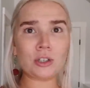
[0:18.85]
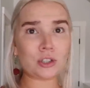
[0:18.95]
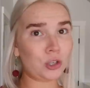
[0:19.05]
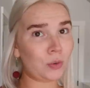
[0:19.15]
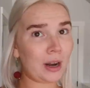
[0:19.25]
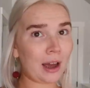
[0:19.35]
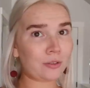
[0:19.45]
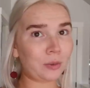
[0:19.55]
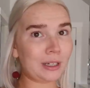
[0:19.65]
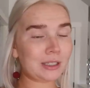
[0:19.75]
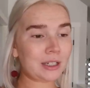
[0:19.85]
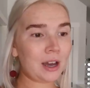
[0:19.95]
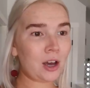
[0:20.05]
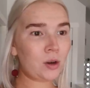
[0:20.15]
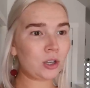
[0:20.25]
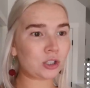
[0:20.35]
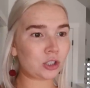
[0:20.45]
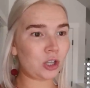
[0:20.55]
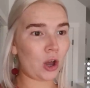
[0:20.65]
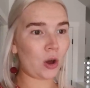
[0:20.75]
2.5 weeks ago,
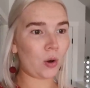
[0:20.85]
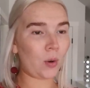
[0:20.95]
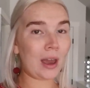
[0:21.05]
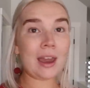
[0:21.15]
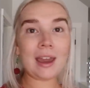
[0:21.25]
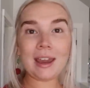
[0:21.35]
so